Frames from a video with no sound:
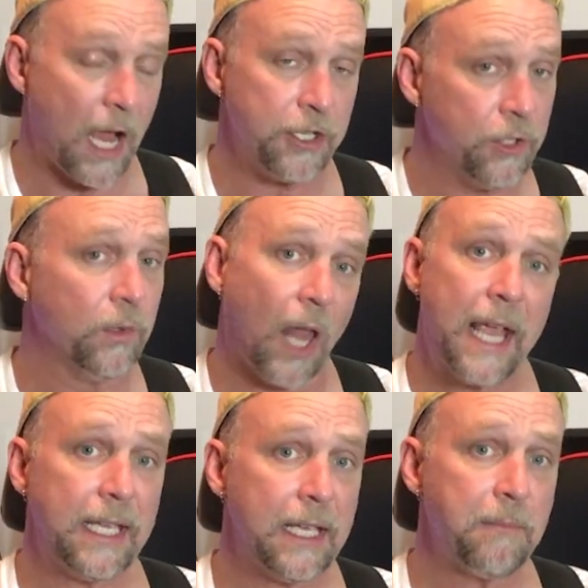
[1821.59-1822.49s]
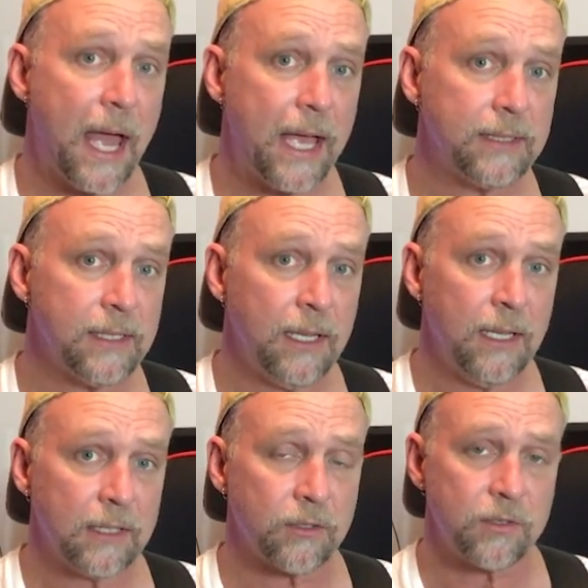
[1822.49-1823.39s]
I do like gig bags
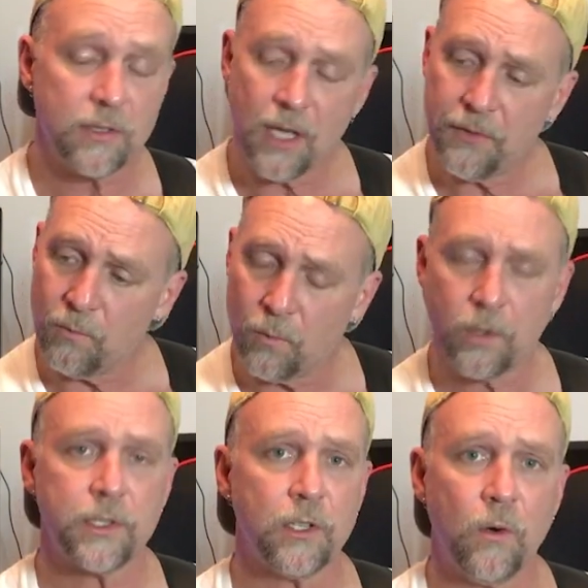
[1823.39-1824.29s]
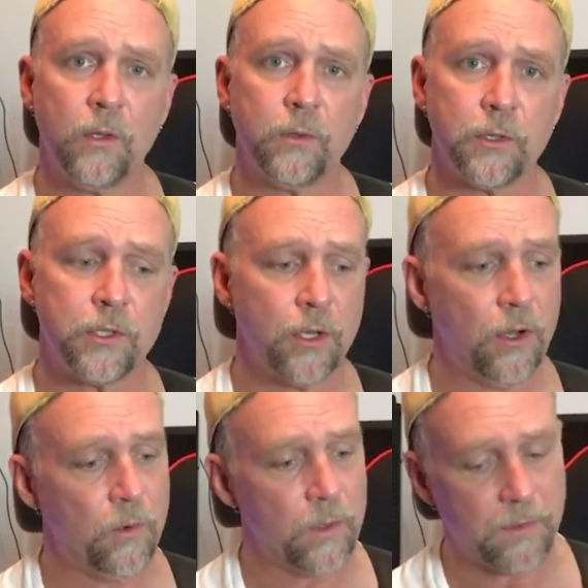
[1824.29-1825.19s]
because there's nothing worse than going to a
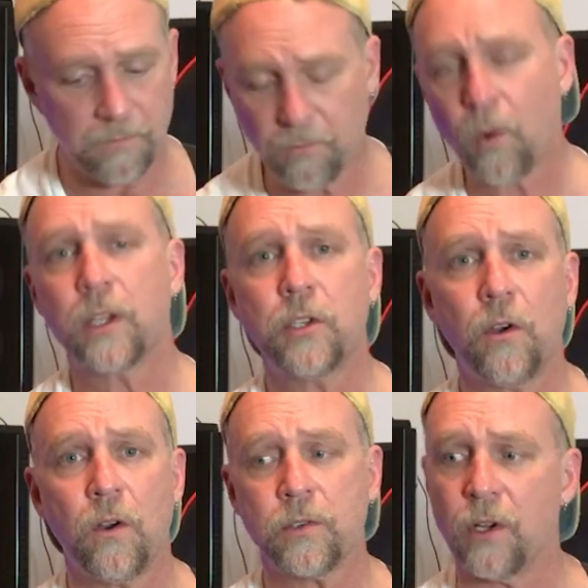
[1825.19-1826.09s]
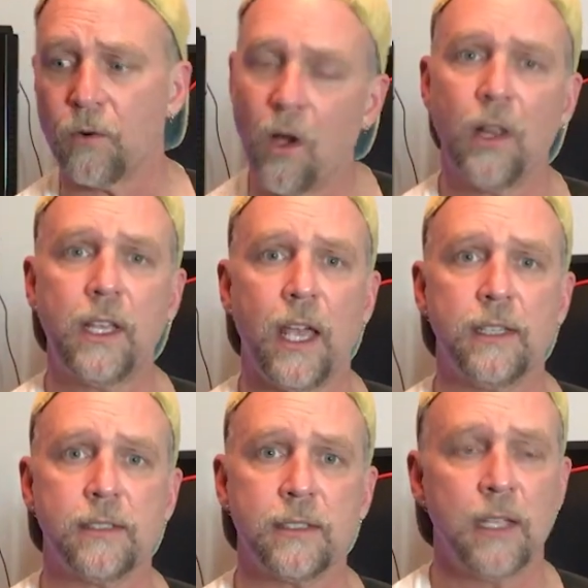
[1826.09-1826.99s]
show with 4 guitars and they're all in
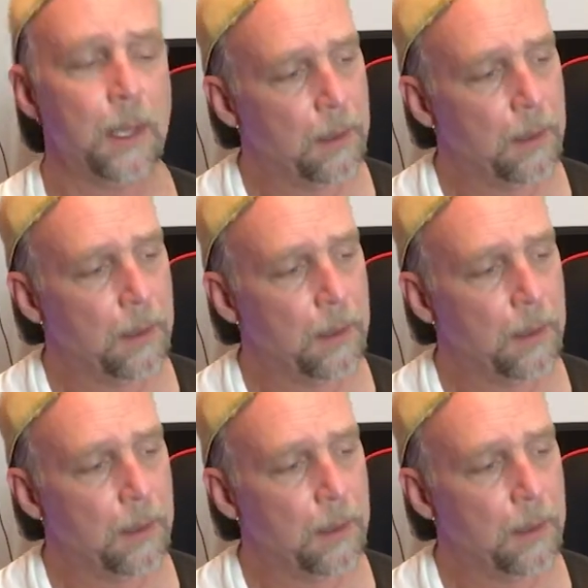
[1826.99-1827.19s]
cases.